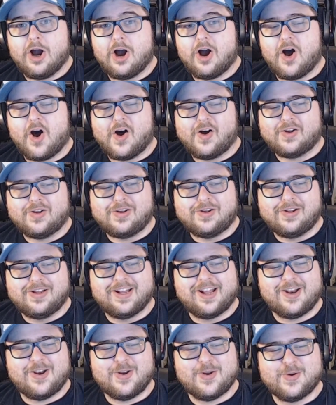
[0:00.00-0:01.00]
All
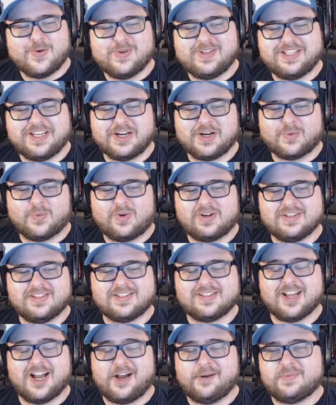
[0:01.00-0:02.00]
new tier 1
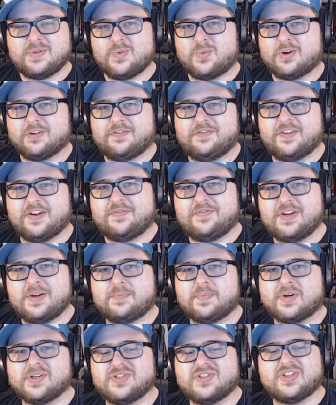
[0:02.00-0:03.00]
subs were
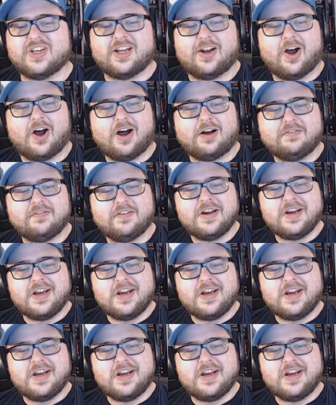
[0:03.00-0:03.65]
50% off,